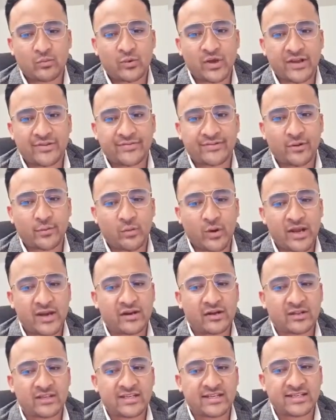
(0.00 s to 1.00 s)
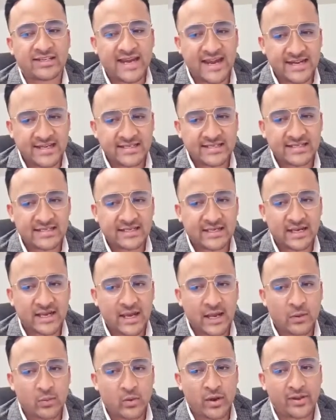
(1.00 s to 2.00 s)
we are still waiting on the date
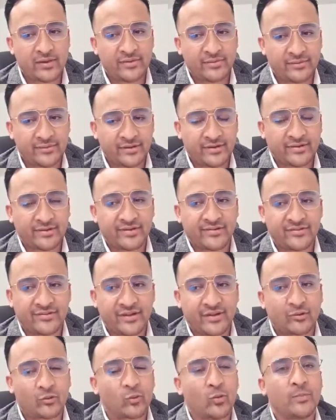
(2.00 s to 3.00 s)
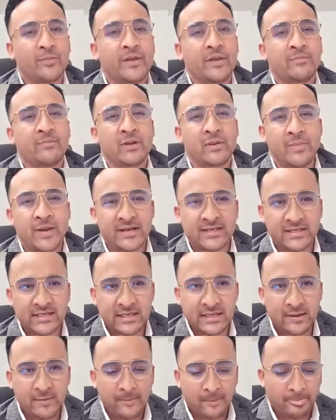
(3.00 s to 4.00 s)
when these things will be
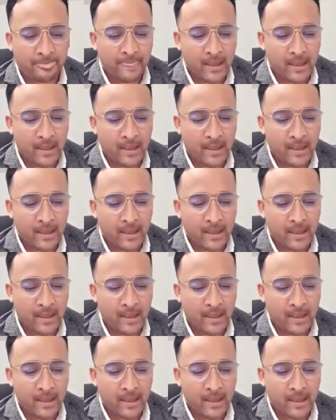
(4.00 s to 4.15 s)
implemented,